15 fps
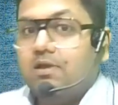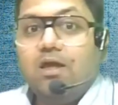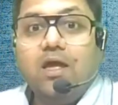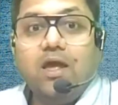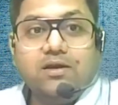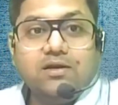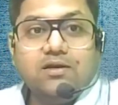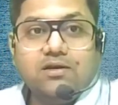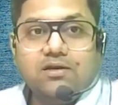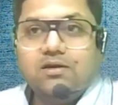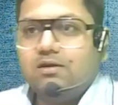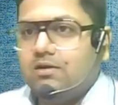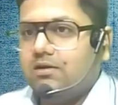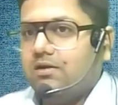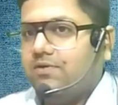And
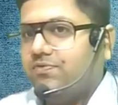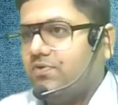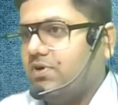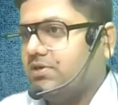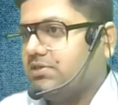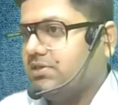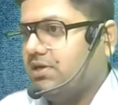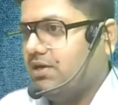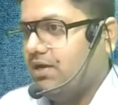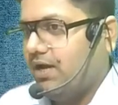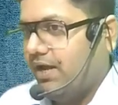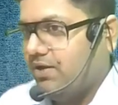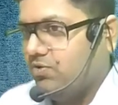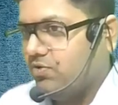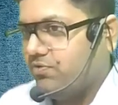of course,
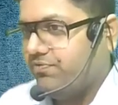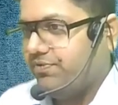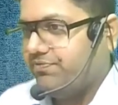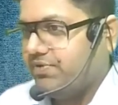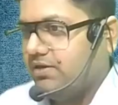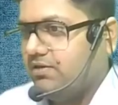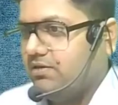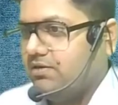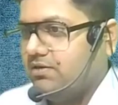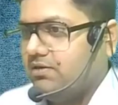I look 15.